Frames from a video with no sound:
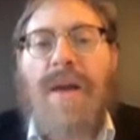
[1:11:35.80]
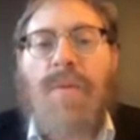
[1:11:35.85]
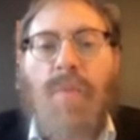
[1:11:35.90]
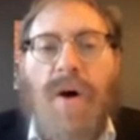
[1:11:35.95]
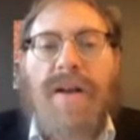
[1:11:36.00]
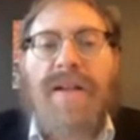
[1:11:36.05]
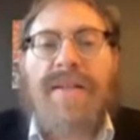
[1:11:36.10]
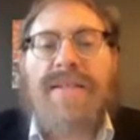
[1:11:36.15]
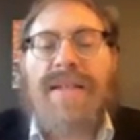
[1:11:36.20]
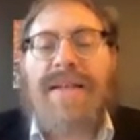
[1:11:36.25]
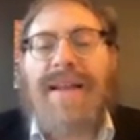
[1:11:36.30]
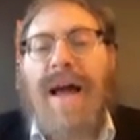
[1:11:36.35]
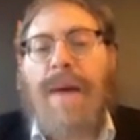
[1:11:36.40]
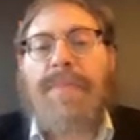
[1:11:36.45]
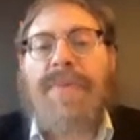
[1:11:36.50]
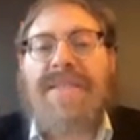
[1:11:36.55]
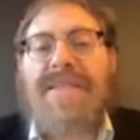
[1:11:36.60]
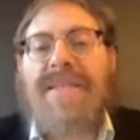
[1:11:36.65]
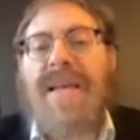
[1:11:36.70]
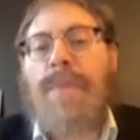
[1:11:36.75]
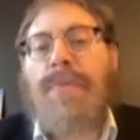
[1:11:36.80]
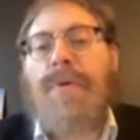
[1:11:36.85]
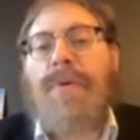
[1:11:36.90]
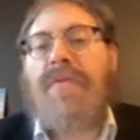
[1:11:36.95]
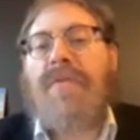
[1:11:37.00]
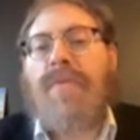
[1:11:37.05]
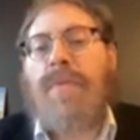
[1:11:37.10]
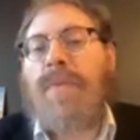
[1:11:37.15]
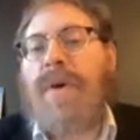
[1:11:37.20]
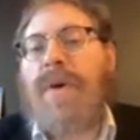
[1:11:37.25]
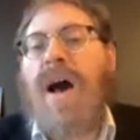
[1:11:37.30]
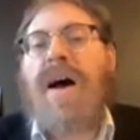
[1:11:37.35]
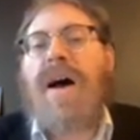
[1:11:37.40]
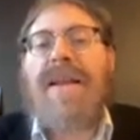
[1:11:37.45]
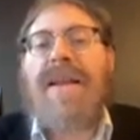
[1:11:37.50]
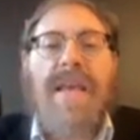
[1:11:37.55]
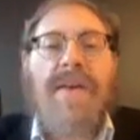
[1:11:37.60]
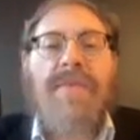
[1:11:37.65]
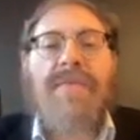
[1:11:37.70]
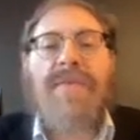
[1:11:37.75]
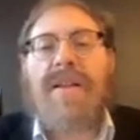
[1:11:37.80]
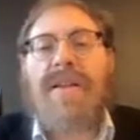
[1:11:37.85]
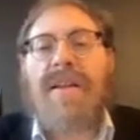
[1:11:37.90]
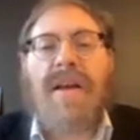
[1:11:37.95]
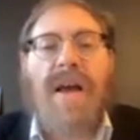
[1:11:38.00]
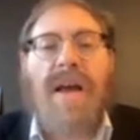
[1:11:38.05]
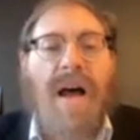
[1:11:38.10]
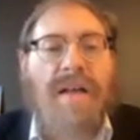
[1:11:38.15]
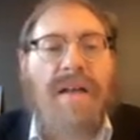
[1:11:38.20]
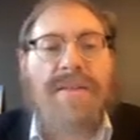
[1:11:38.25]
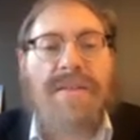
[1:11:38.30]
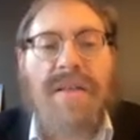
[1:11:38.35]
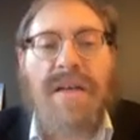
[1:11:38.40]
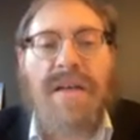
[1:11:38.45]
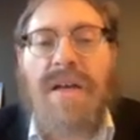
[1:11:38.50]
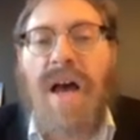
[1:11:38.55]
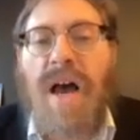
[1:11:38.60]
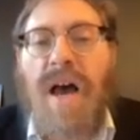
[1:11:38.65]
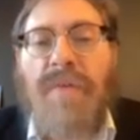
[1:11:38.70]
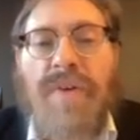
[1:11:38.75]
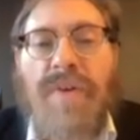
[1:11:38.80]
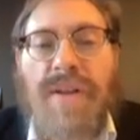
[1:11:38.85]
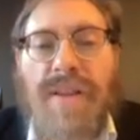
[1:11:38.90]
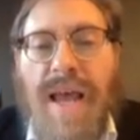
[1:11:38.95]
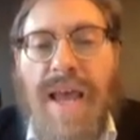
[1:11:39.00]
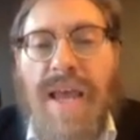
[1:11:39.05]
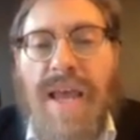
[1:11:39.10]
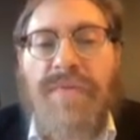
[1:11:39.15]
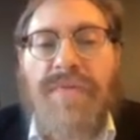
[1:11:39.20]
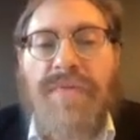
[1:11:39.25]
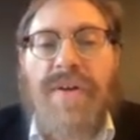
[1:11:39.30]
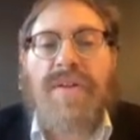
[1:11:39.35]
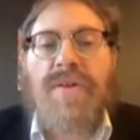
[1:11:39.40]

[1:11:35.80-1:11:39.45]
and oneness and not be separated from god even at the cost of her life